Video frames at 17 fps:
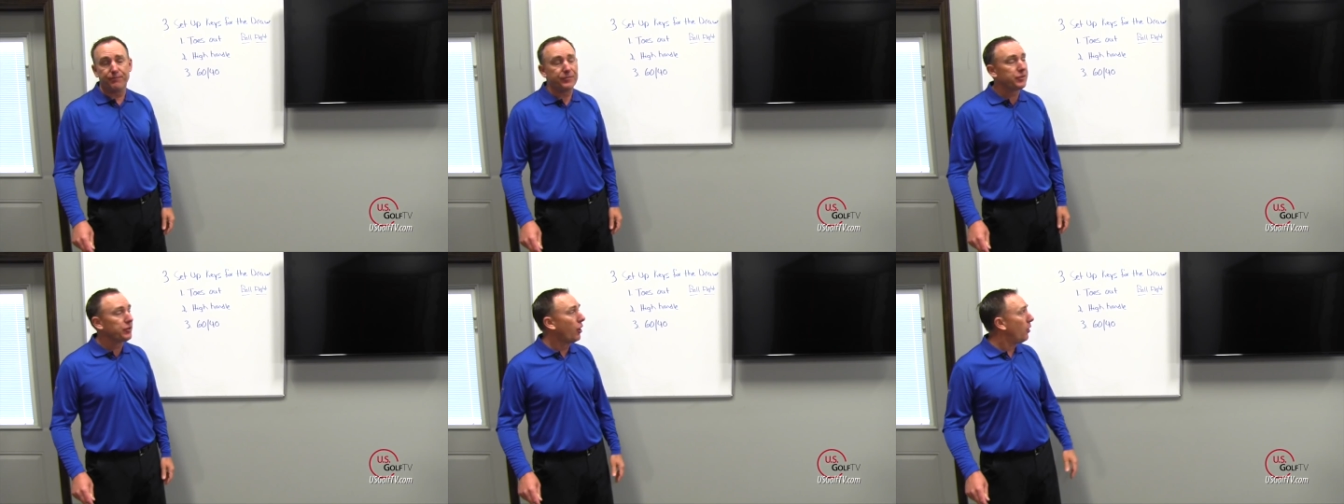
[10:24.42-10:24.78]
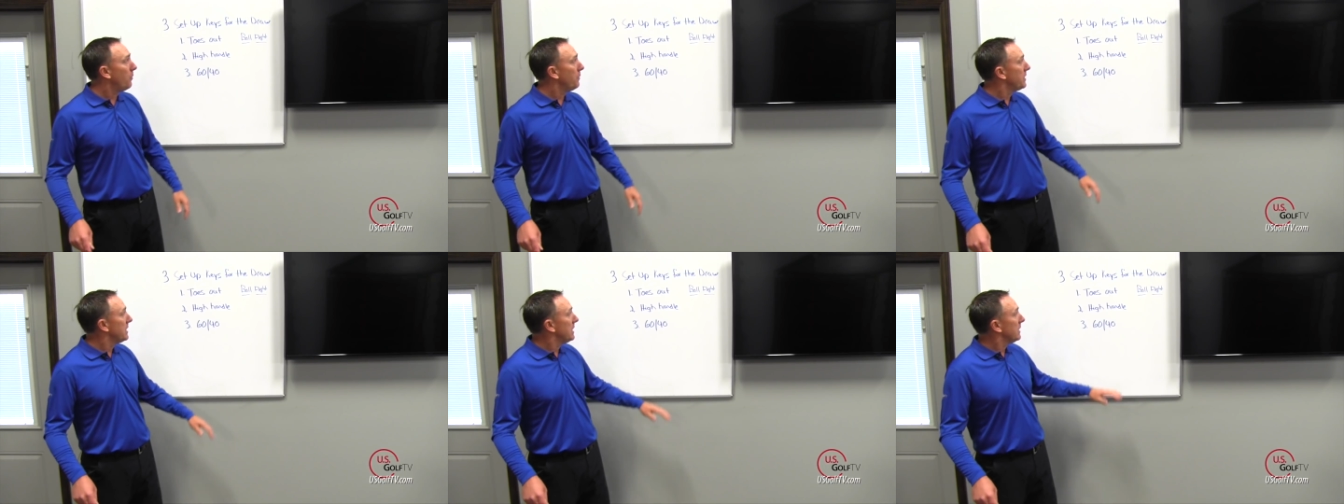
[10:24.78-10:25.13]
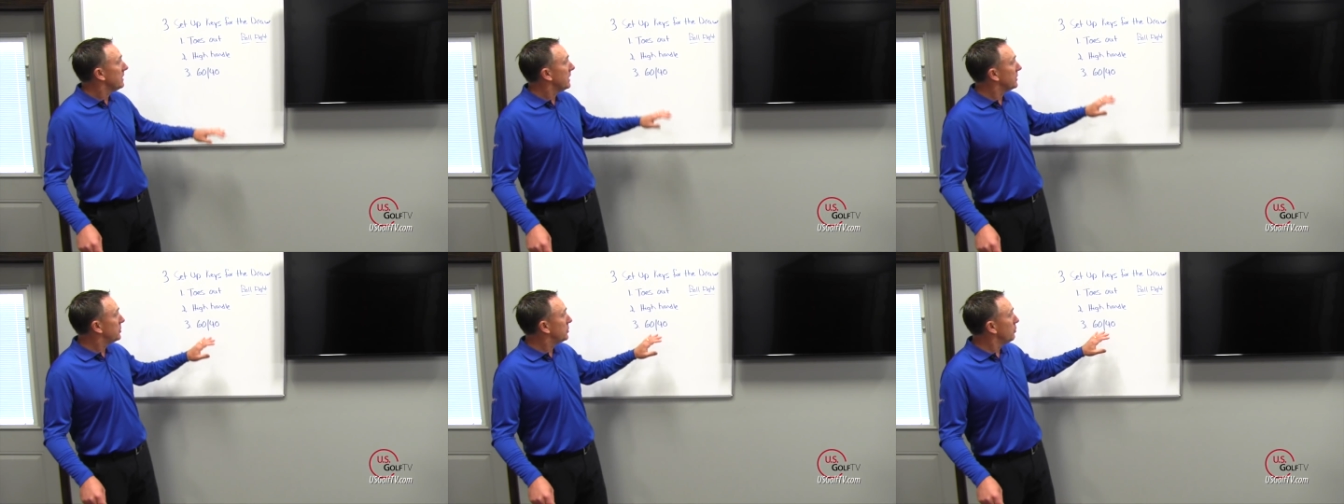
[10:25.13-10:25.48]
So
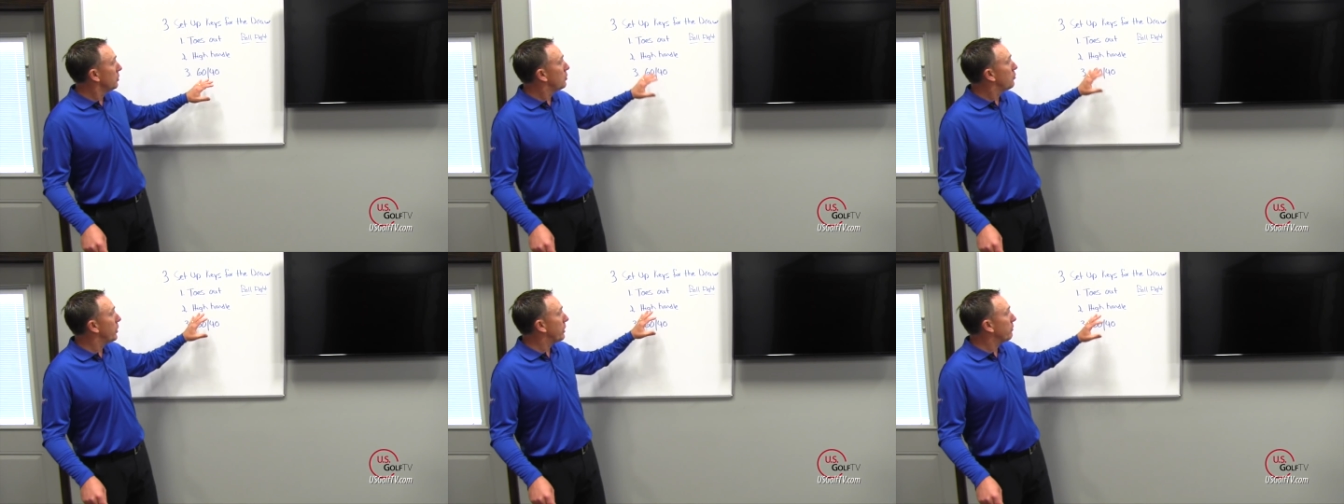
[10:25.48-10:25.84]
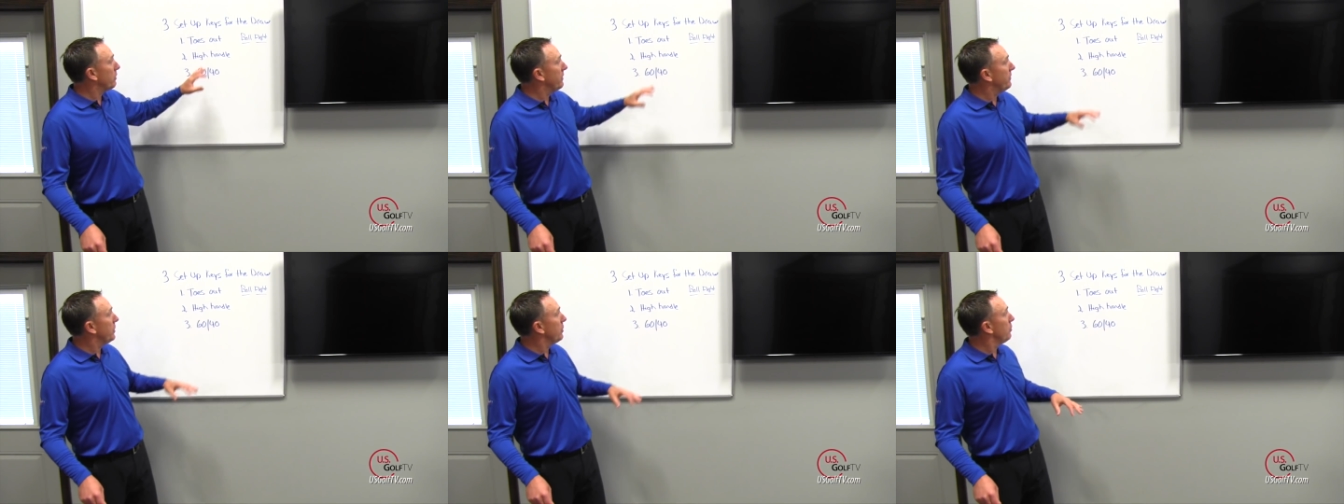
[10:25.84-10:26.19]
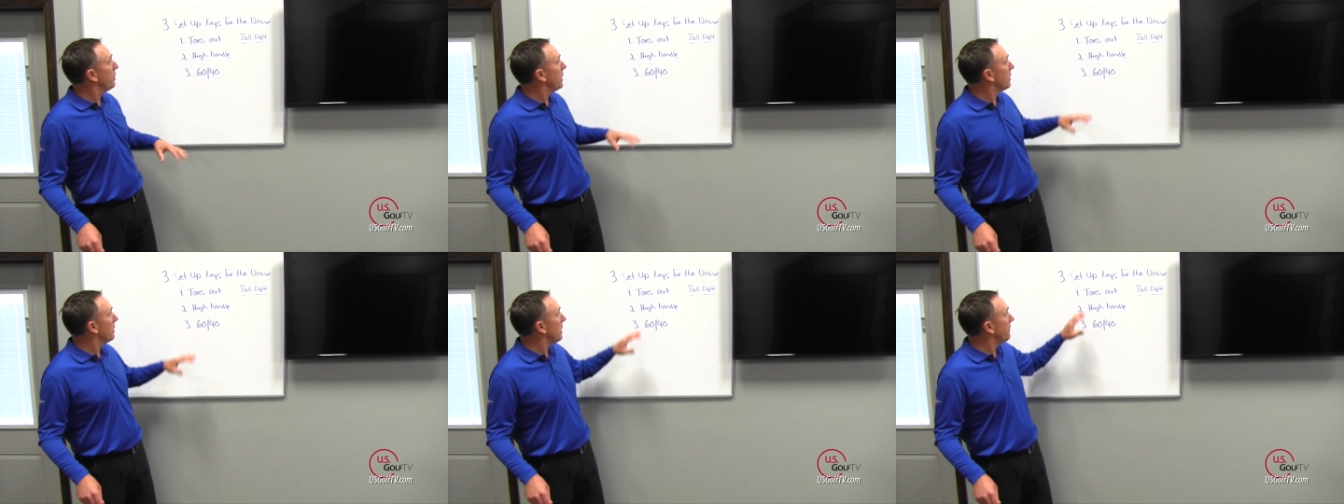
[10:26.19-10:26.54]
let's do a quick review
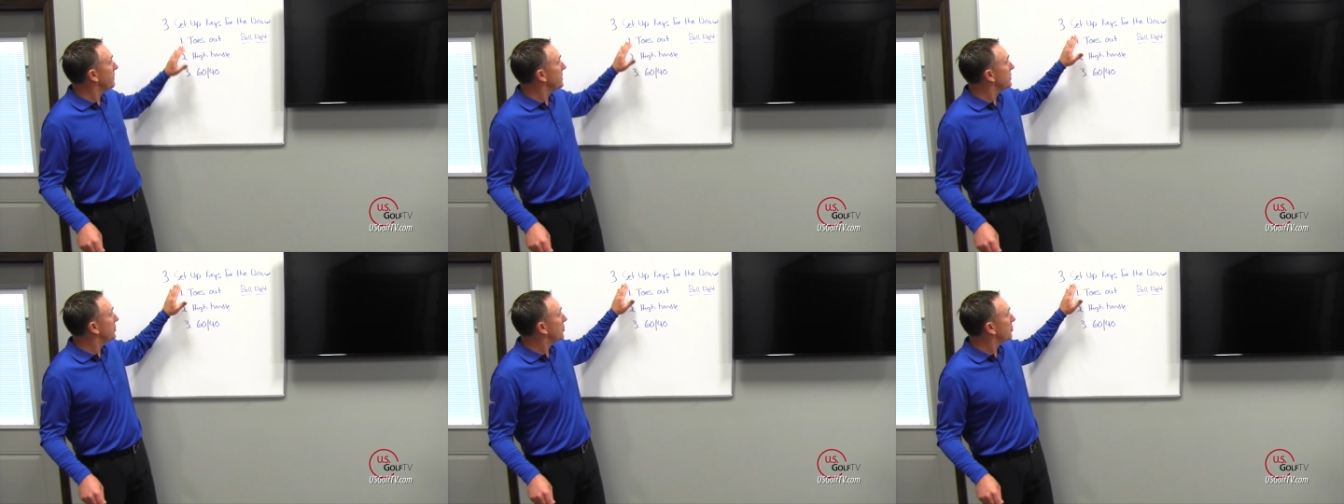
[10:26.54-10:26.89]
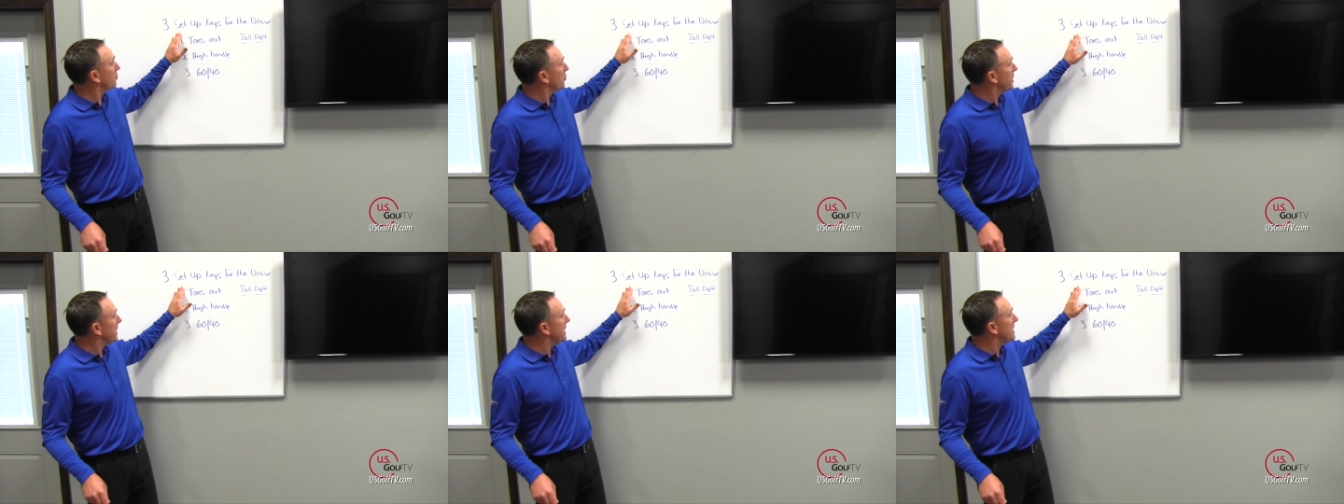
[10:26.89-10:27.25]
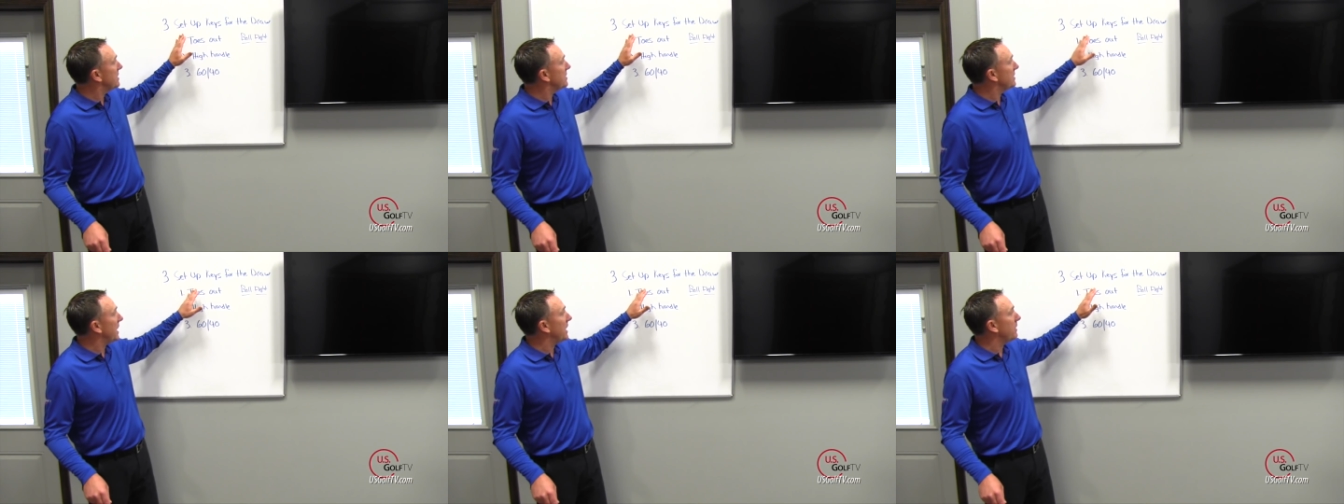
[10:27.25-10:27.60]
here of these 3
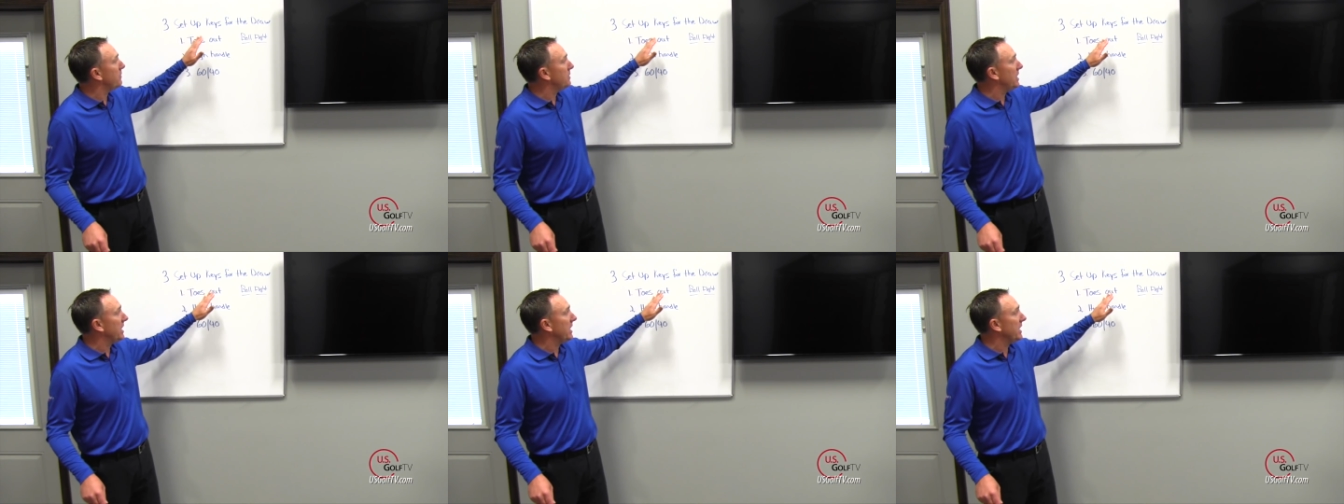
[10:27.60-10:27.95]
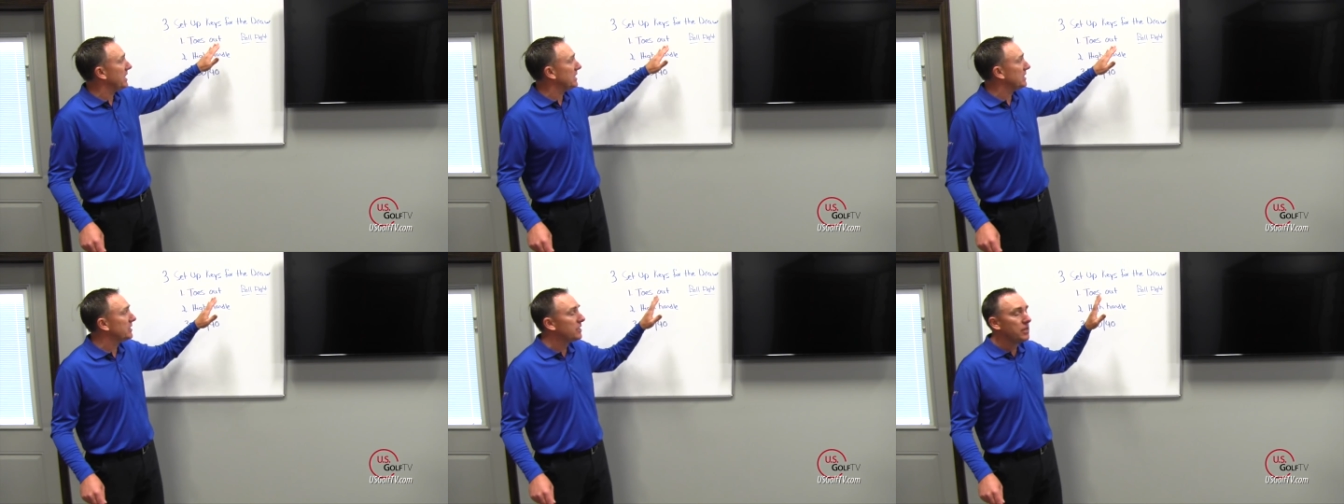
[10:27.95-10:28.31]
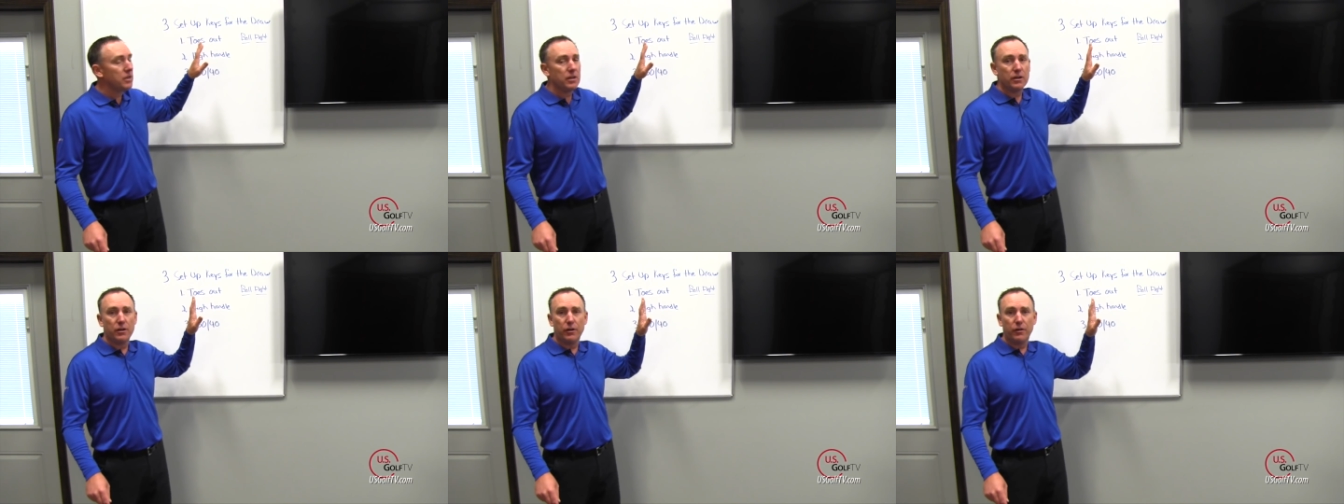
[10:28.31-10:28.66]
setup keys
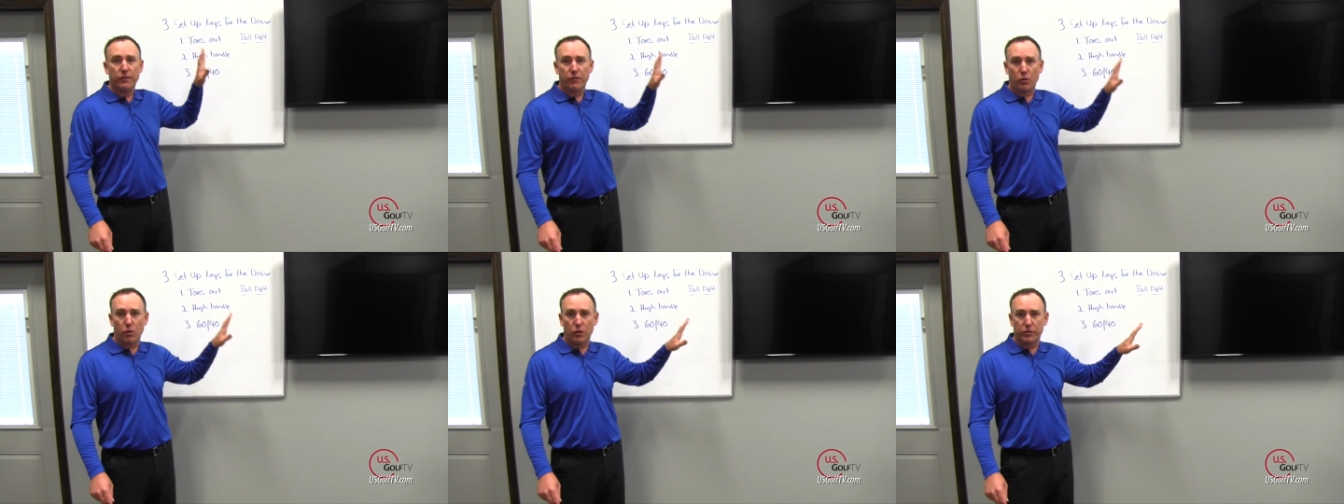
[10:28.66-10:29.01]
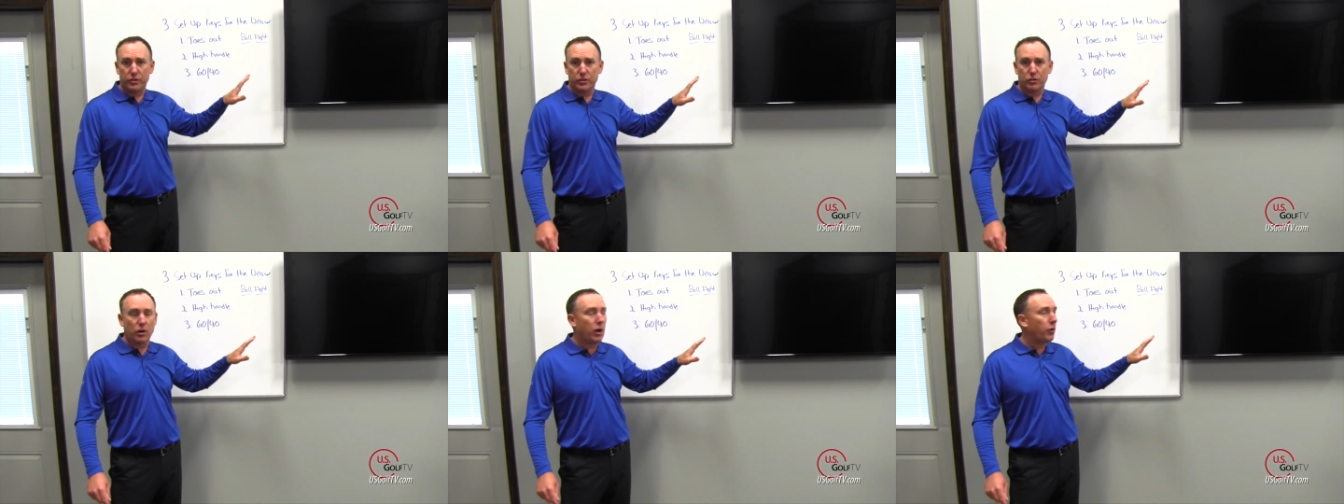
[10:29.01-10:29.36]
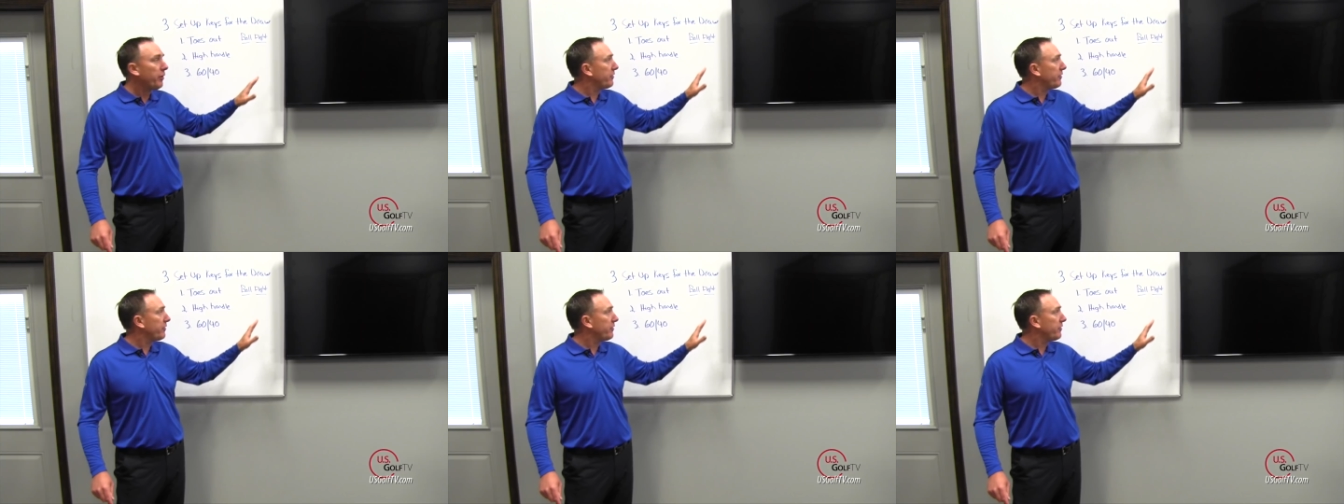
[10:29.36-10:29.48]
for the draw.